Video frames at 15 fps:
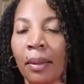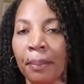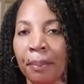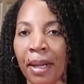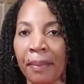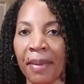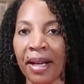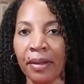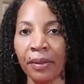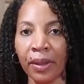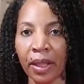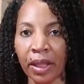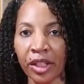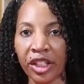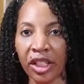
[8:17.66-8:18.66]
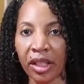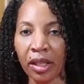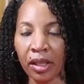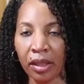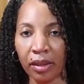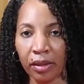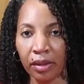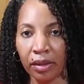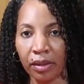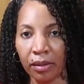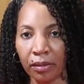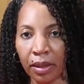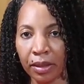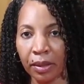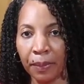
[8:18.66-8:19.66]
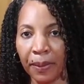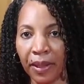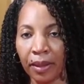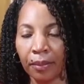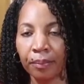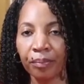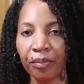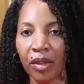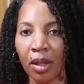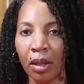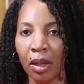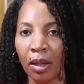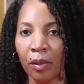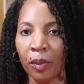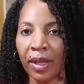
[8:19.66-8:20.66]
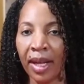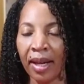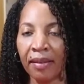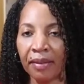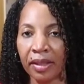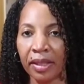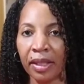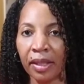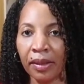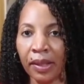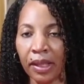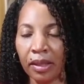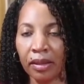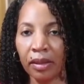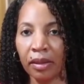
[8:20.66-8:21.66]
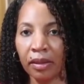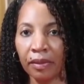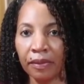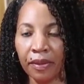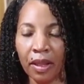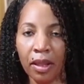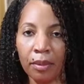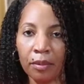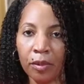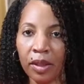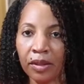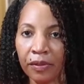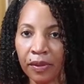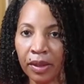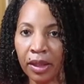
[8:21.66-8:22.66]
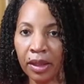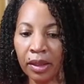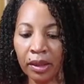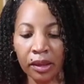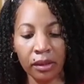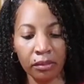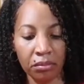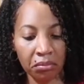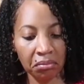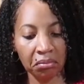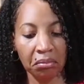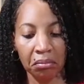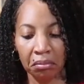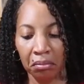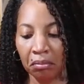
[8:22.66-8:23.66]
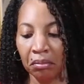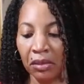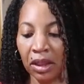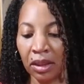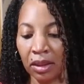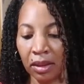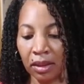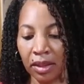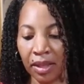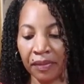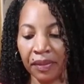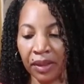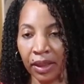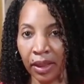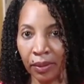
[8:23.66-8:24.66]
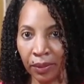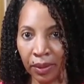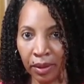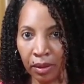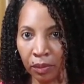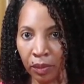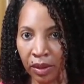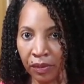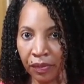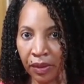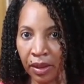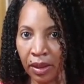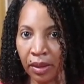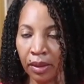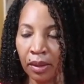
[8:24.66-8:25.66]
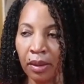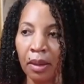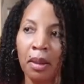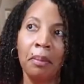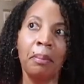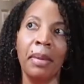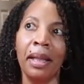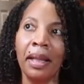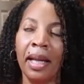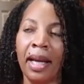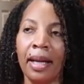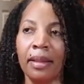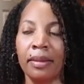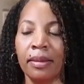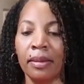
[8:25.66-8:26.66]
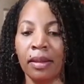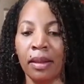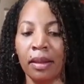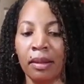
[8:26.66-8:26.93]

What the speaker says: macaroni and cheese recipe. We have a series of what's for dinner. This is definitely going in the what's for dinner. My last